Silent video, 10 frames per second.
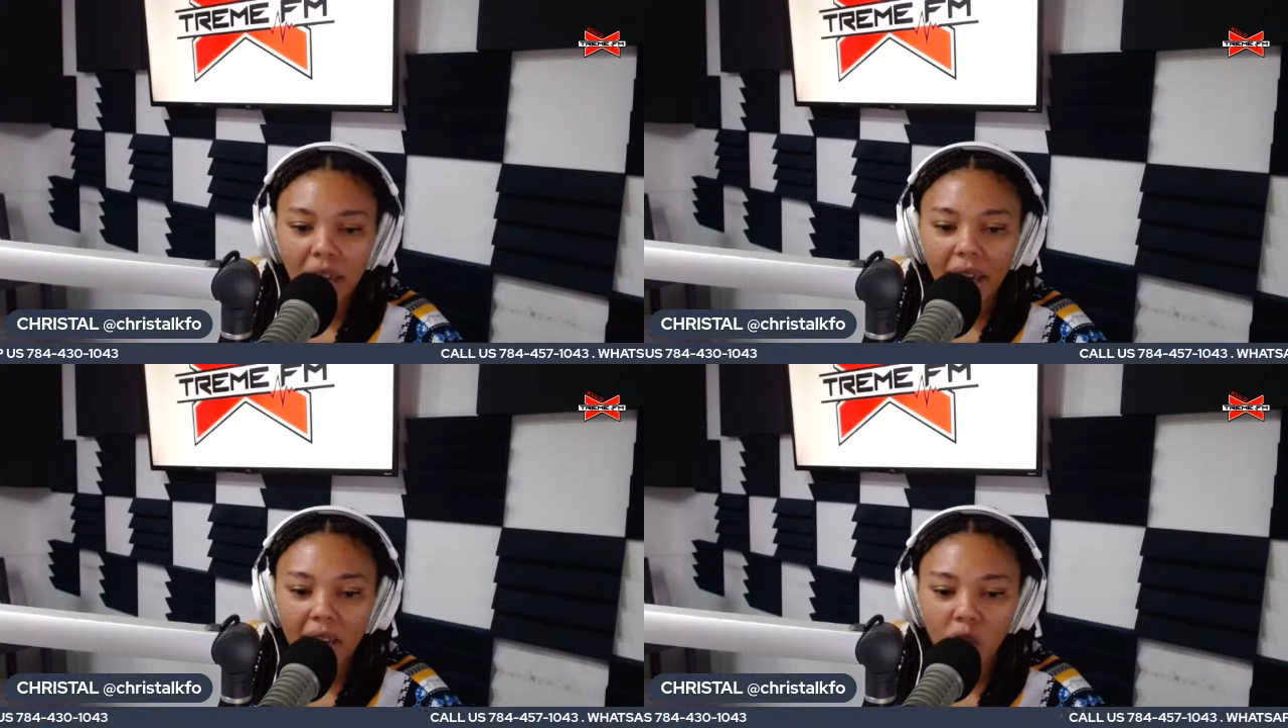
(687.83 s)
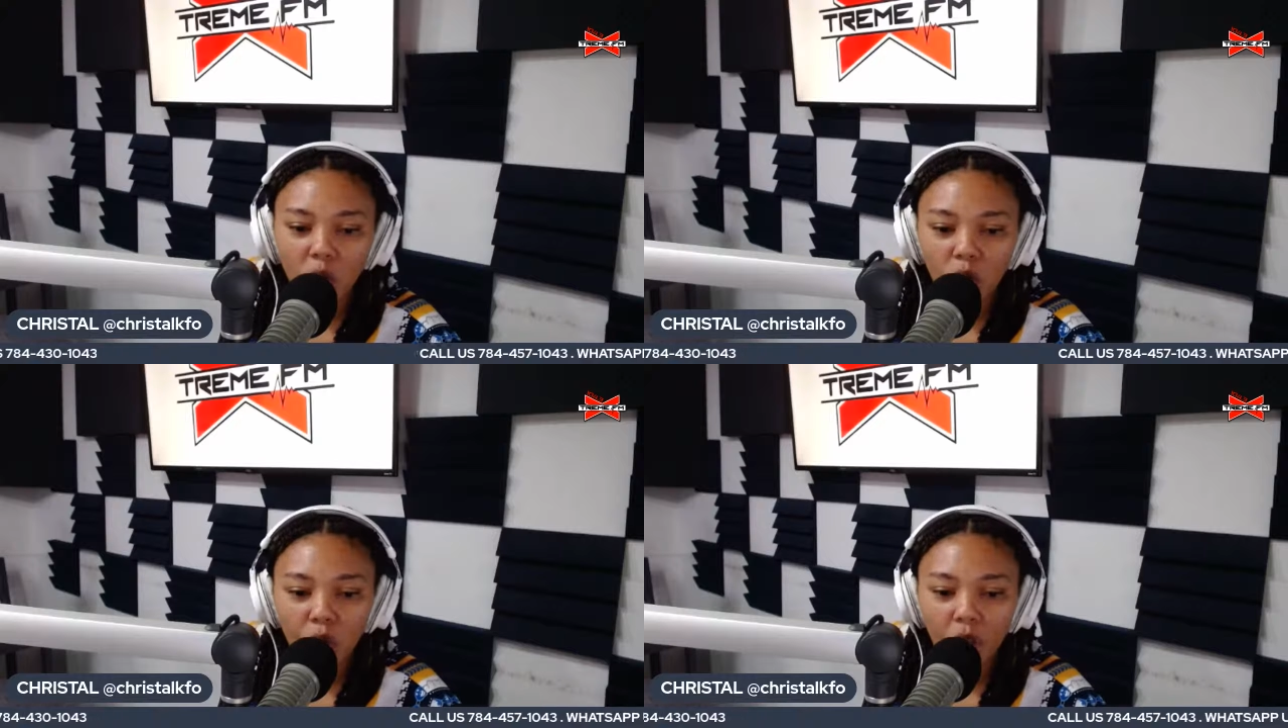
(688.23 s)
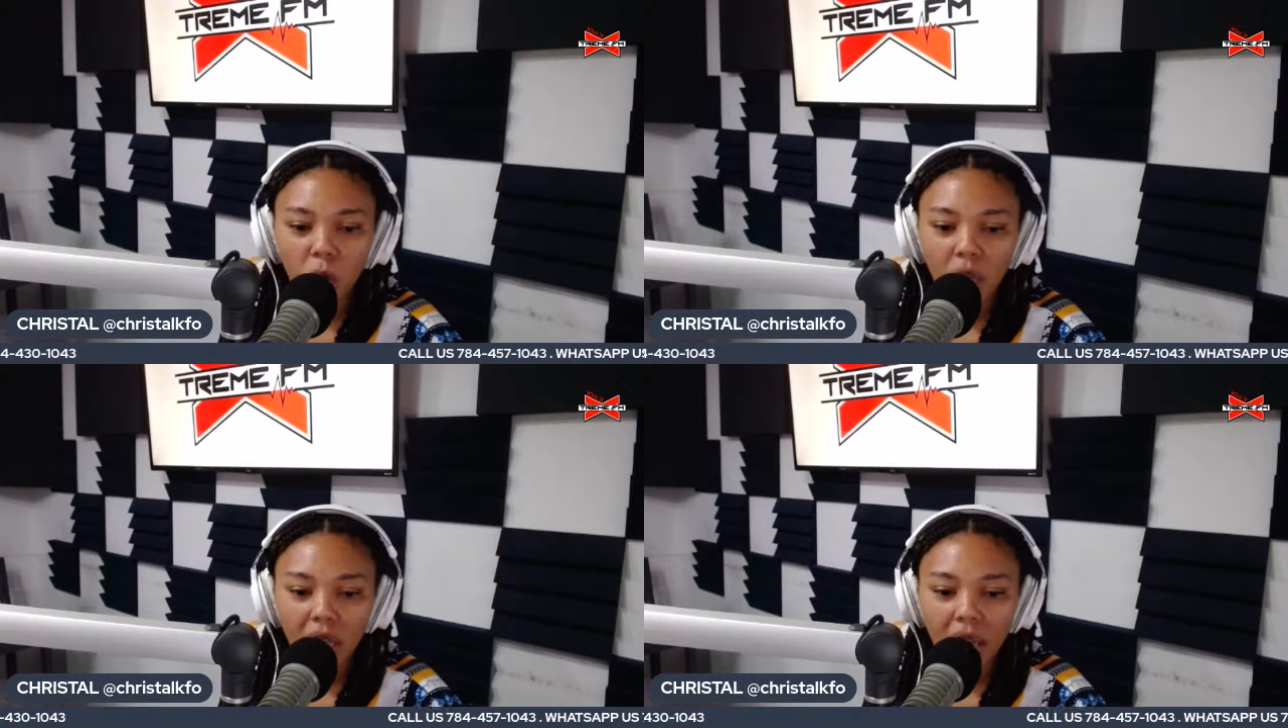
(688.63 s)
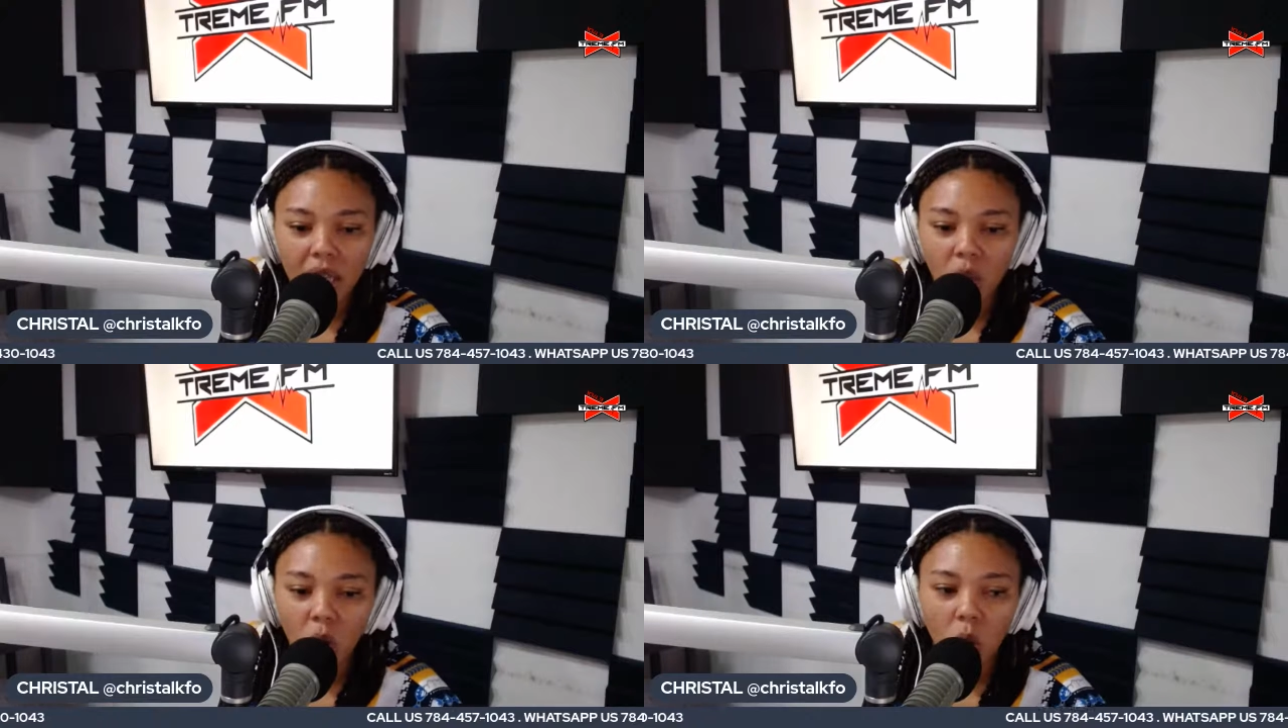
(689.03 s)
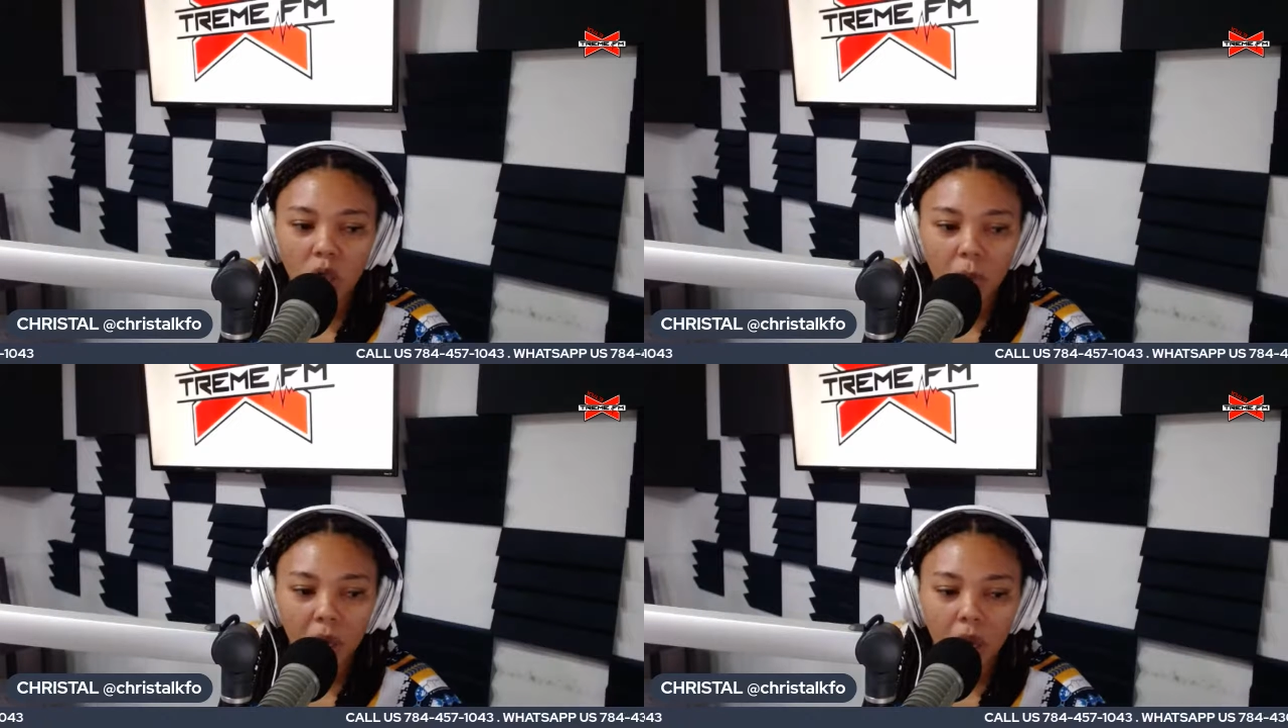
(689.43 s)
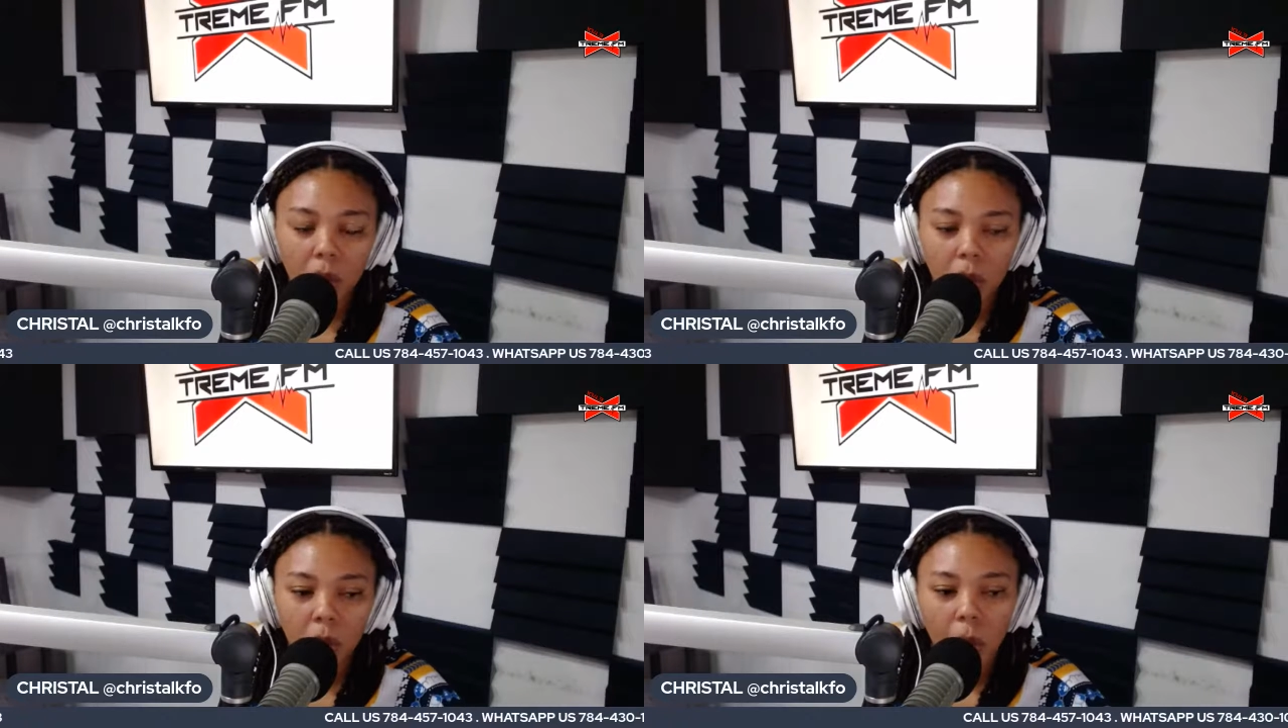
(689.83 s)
I guess COVID will get all the blame.